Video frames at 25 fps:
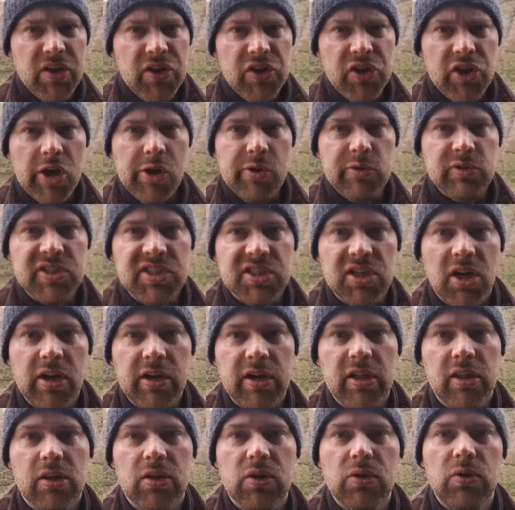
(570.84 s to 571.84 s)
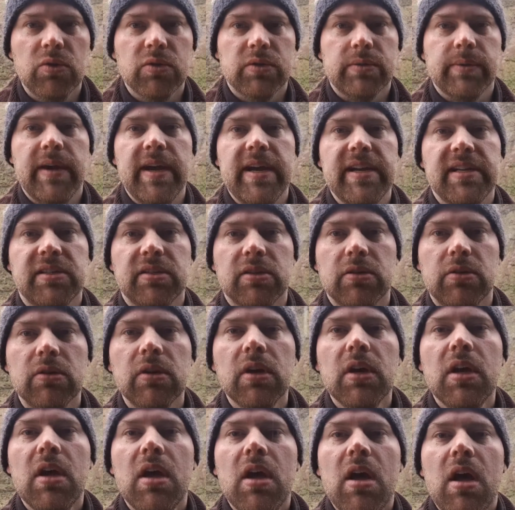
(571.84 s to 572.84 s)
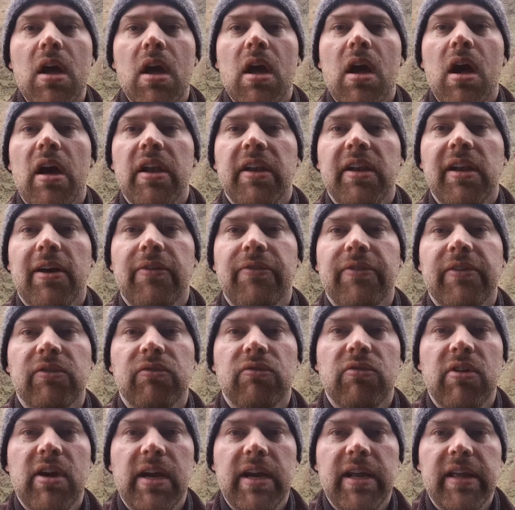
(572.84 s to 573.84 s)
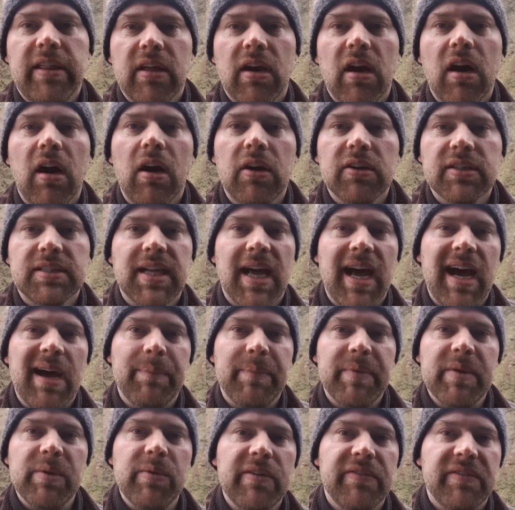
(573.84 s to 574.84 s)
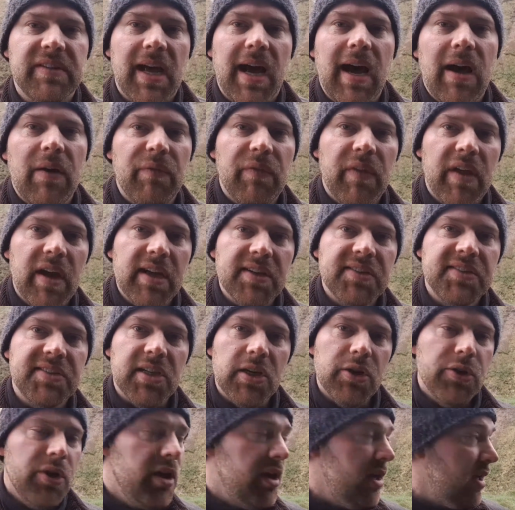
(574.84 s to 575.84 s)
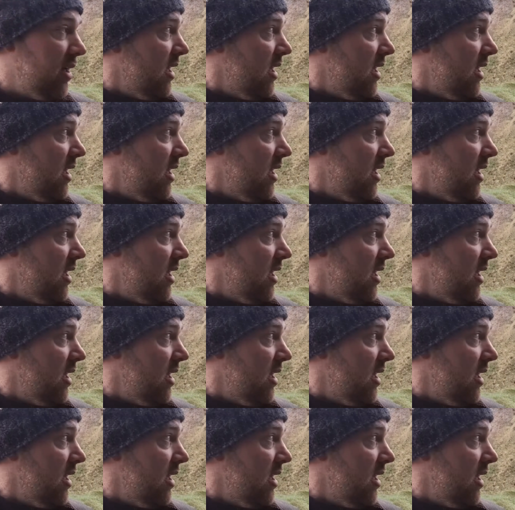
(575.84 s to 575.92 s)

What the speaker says: No sign of the causeway at all. Nothing really that I was happy with down there. So